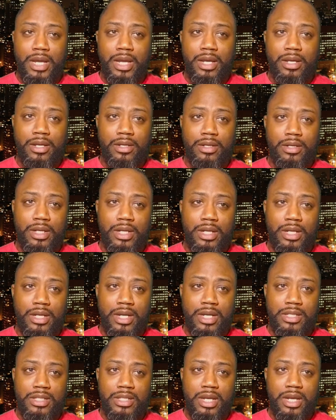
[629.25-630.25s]
and
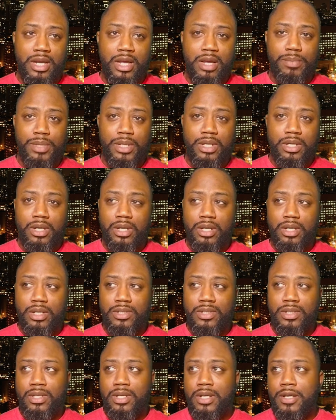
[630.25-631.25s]
and I say that
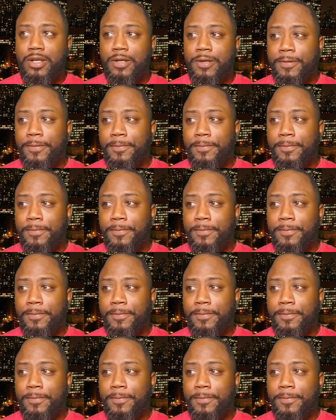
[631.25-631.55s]
because